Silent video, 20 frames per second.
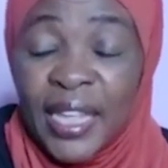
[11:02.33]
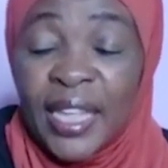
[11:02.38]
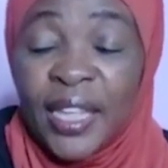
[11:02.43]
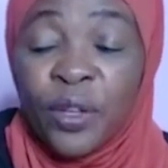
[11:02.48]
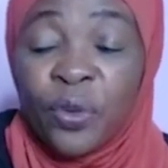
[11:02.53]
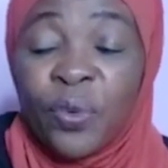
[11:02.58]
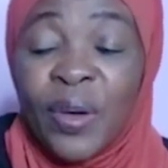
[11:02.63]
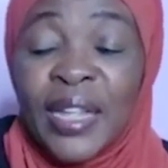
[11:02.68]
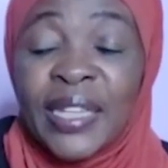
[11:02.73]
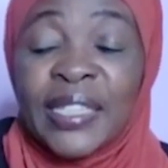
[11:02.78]

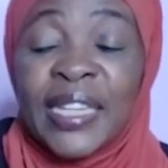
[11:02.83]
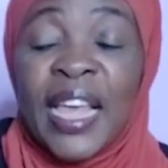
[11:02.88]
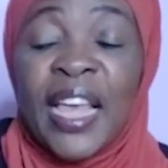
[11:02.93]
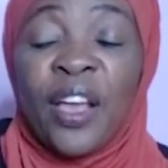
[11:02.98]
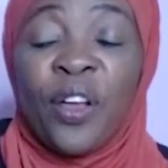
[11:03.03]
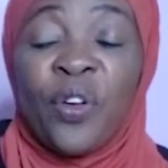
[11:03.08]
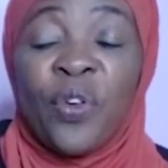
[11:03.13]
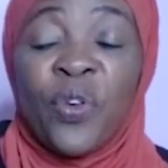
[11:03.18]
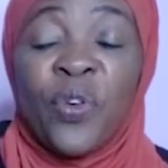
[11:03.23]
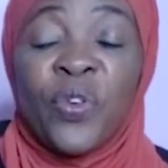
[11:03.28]
it was a
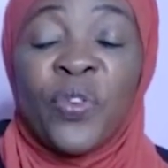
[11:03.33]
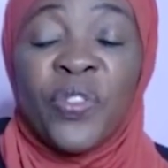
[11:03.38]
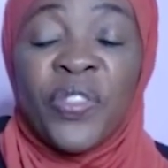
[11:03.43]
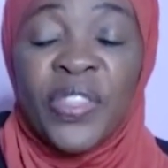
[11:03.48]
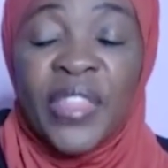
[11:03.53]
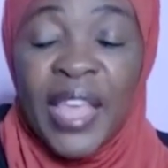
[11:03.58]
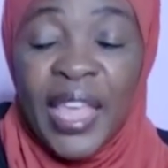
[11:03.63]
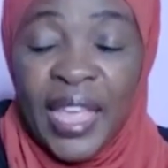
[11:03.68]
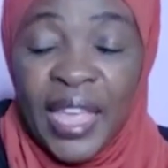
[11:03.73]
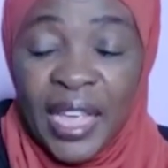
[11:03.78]
good
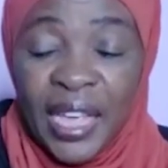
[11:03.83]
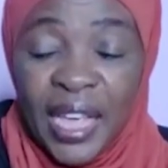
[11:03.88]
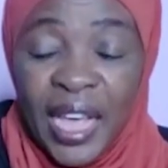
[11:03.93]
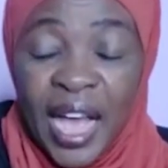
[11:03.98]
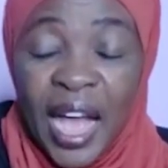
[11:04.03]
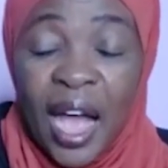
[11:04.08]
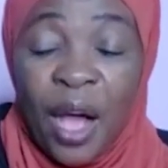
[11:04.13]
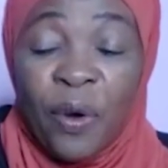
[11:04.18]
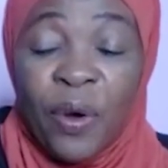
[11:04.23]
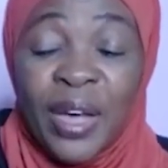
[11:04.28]
thing
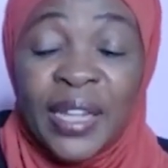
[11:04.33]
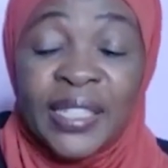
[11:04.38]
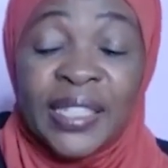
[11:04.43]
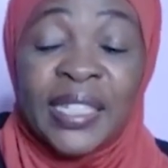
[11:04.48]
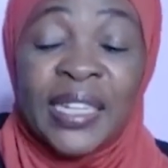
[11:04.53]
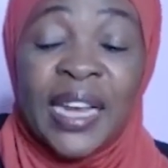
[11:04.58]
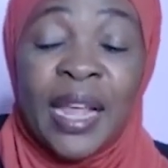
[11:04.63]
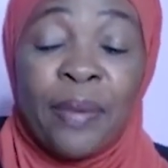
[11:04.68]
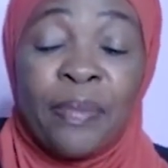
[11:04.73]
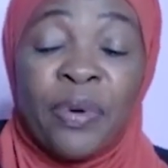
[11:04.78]
I
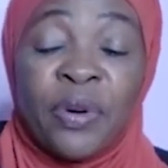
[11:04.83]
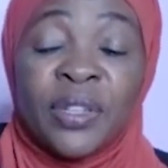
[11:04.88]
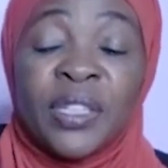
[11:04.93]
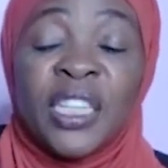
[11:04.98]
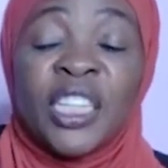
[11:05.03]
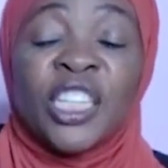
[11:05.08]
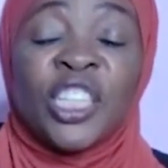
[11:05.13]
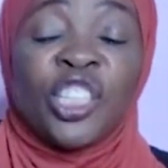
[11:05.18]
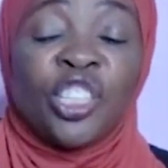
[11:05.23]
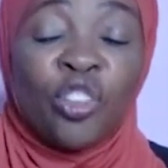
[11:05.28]
was labeled
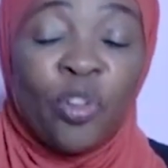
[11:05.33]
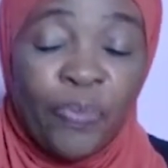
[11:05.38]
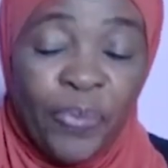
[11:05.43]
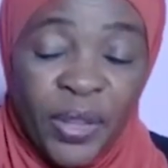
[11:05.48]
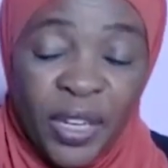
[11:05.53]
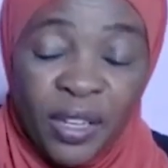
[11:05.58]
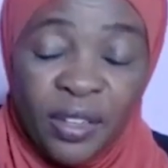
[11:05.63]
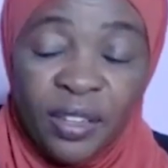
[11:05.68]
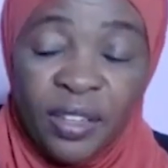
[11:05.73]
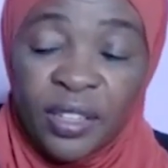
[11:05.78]

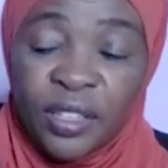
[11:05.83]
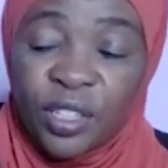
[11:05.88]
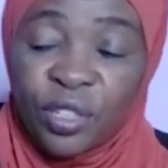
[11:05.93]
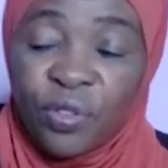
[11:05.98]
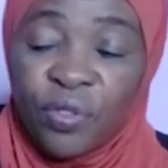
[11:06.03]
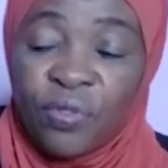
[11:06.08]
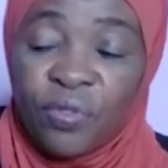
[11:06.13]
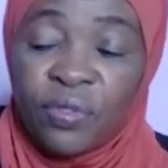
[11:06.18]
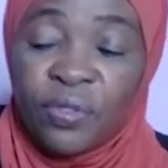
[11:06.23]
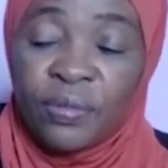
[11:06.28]
stupid in
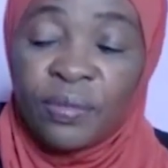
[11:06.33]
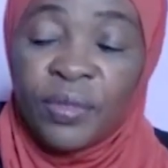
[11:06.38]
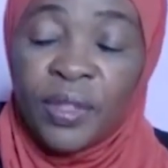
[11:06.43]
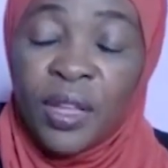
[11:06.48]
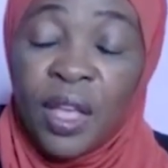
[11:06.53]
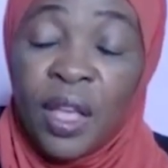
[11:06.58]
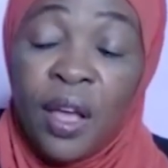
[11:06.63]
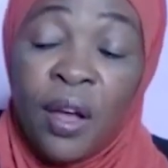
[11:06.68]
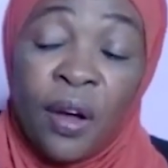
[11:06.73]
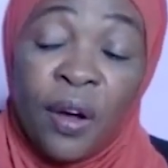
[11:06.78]
school.
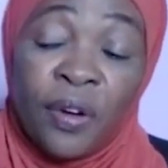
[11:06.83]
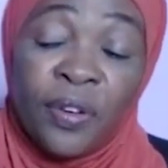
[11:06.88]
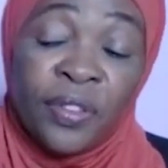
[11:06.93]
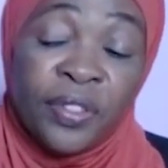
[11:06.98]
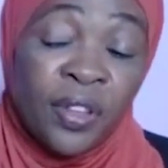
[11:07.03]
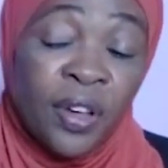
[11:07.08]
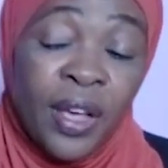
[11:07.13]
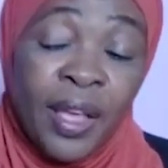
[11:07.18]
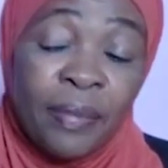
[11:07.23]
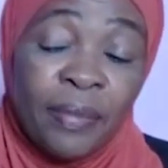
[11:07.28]

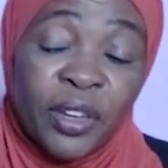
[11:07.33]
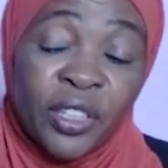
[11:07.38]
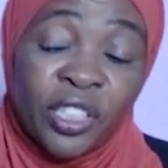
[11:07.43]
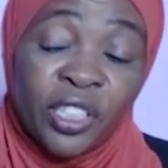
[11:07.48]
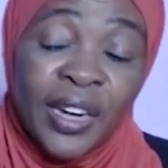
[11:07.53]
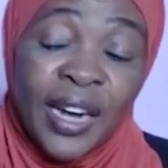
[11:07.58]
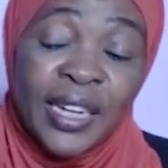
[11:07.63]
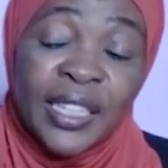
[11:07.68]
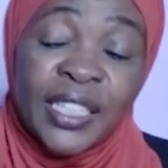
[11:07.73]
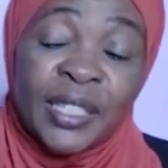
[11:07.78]
Although
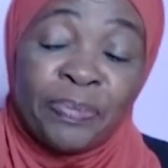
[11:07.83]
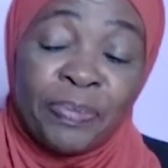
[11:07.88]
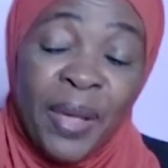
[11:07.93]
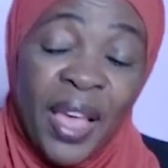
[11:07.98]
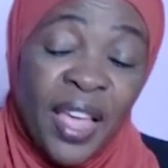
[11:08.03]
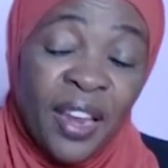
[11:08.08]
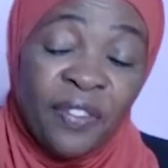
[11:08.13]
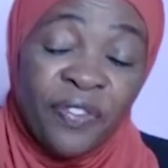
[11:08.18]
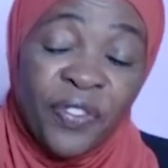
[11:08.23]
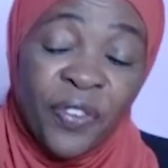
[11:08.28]
emotionally
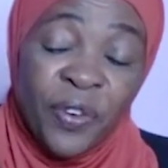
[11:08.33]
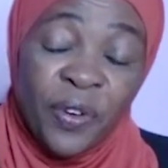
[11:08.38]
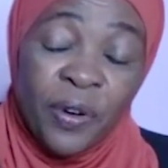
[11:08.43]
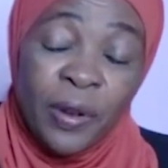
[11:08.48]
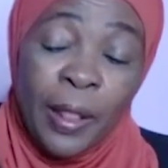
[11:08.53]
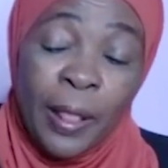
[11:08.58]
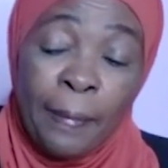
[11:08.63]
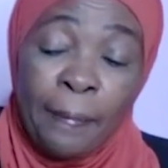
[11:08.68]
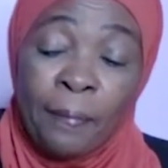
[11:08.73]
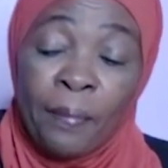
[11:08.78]
painful,
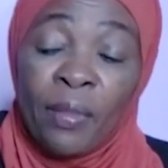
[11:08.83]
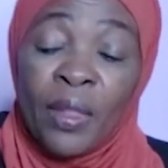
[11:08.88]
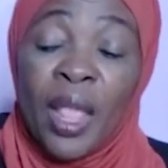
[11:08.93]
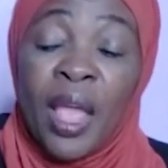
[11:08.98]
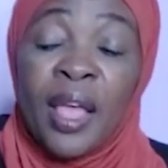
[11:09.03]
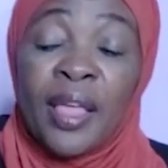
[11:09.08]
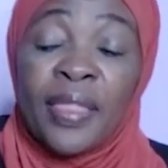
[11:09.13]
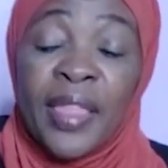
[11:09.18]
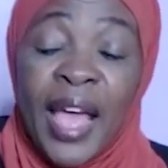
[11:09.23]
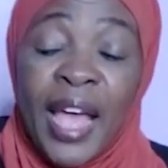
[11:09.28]

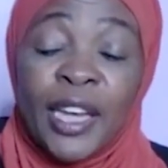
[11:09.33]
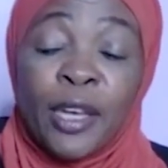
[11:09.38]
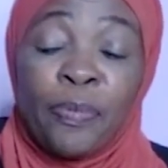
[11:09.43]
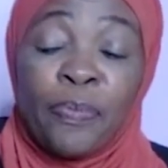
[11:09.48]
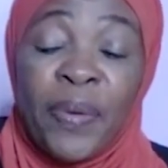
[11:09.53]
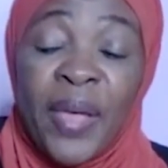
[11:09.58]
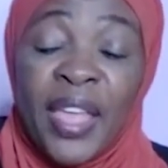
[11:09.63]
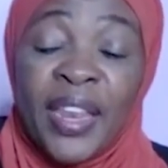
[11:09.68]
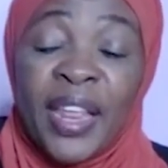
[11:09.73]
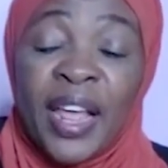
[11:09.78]
that
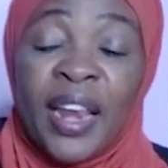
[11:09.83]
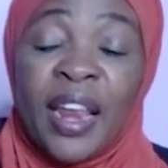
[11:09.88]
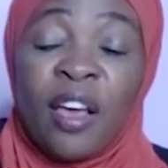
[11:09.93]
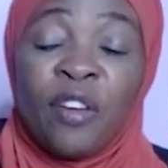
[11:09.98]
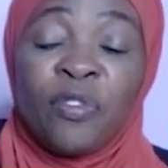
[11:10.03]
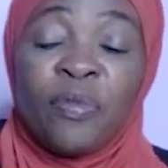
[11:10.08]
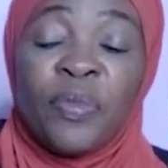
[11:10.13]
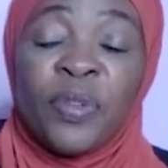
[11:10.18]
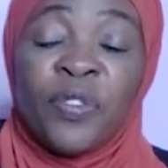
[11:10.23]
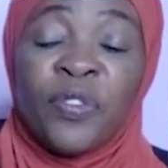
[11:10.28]
pain
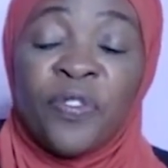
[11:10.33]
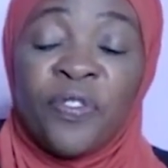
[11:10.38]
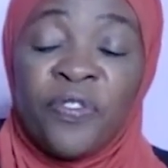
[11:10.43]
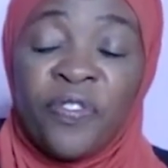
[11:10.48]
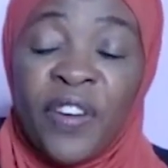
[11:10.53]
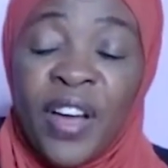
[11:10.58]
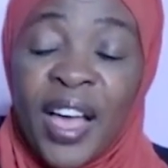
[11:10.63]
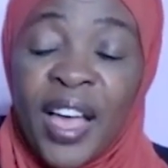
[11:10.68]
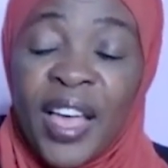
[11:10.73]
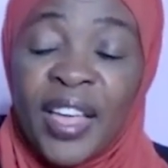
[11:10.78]
allowed me to
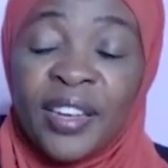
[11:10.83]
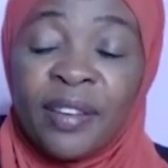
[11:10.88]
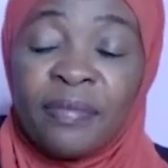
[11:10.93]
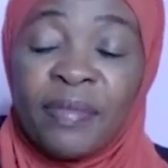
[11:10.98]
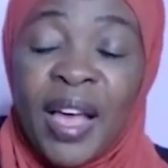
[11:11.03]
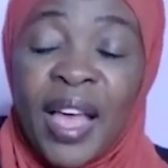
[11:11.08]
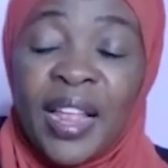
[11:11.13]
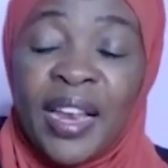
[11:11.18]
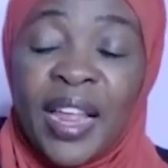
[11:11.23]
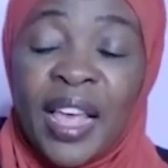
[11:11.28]
find
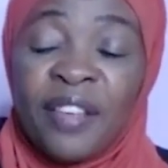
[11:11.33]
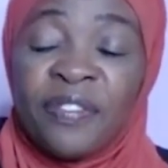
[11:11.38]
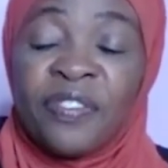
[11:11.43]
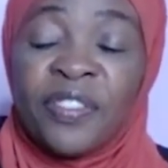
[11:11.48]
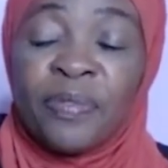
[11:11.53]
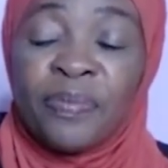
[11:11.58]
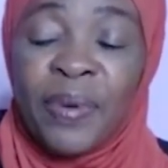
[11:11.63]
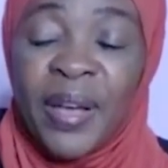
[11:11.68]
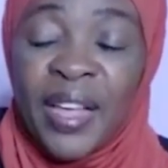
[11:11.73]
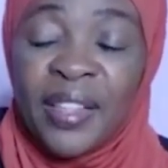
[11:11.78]
my life's
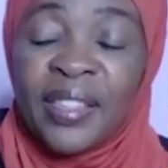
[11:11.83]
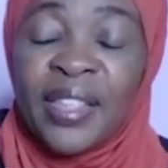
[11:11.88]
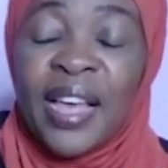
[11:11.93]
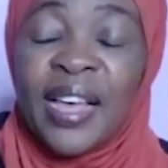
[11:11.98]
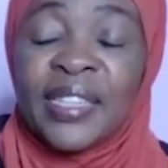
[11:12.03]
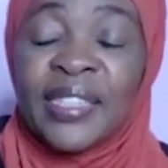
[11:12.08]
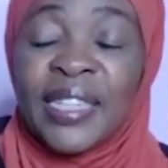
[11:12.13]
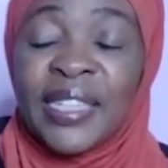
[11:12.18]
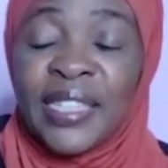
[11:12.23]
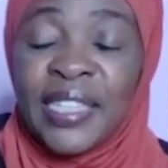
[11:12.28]
path
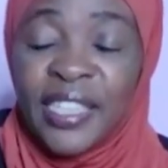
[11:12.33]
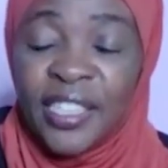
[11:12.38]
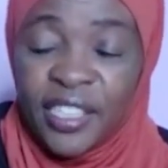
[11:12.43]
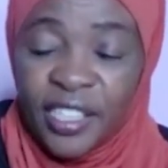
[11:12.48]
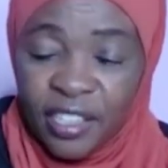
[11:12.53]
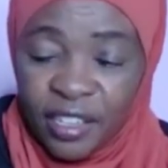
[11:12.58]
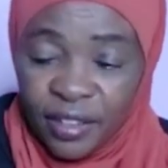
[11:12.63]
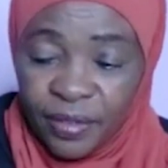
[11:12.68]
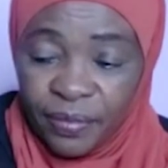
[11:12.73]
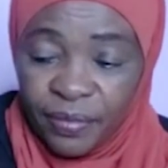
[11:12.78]
as a
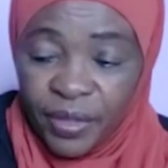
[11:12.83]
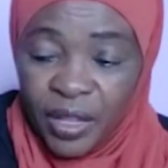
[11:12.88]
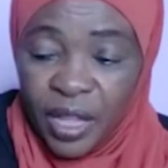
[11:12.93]
teacher.